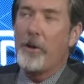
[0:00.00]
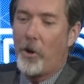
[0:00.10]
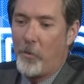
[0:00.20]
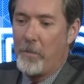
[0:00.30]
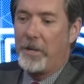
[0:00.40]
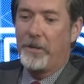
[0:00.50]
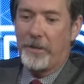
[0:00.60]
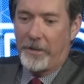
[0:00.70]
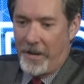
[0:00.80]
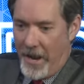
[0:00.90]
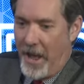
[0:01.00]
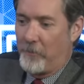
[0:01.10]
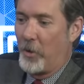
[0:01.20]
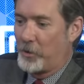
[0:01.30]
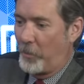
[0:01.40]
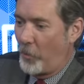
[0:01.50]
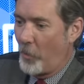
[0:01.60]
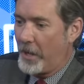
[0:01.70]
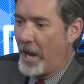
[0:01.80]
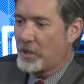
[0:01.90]
know women can have multiple
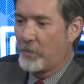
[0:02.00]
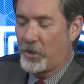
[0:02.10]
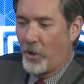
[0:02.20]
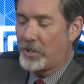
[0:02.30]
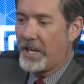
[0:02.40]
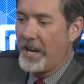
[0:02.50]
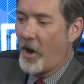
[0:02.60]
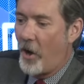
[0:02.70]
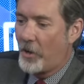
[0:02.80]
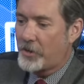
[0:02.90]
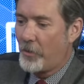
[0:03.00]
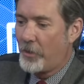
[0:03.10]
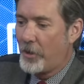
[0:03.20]
orgasms, but you're saying also there's